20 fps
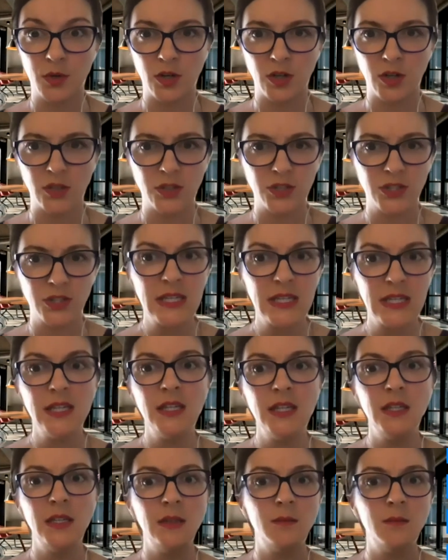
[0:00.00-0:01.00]
on your
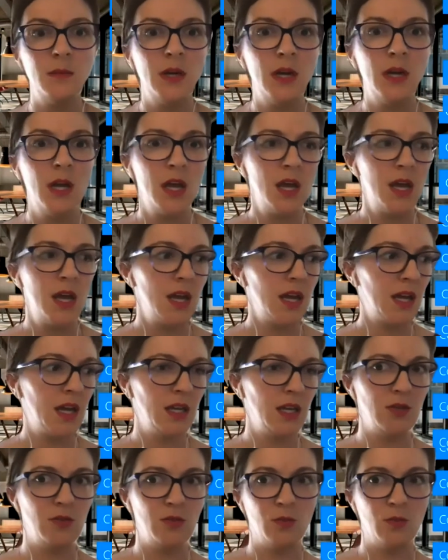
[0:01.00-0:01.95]
team? Can you